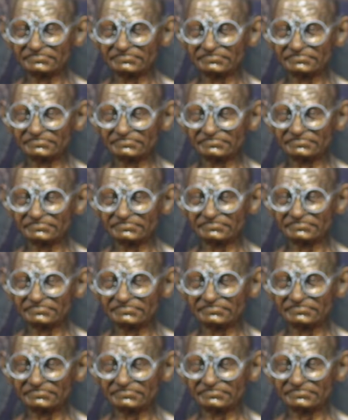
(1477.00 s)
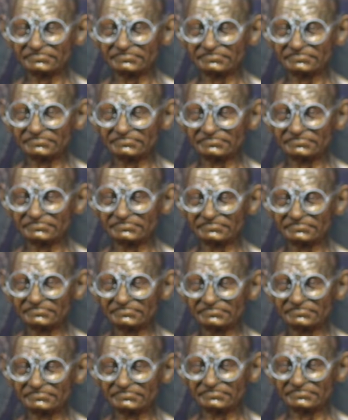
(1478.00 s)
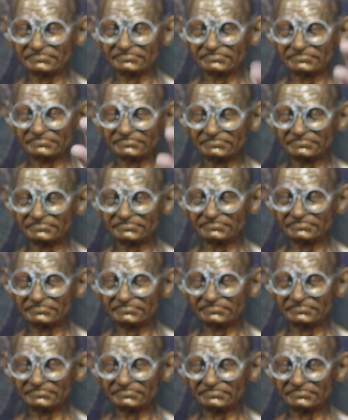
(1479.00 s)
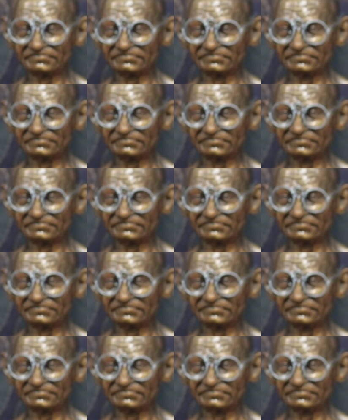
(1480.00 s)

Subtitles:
(silent)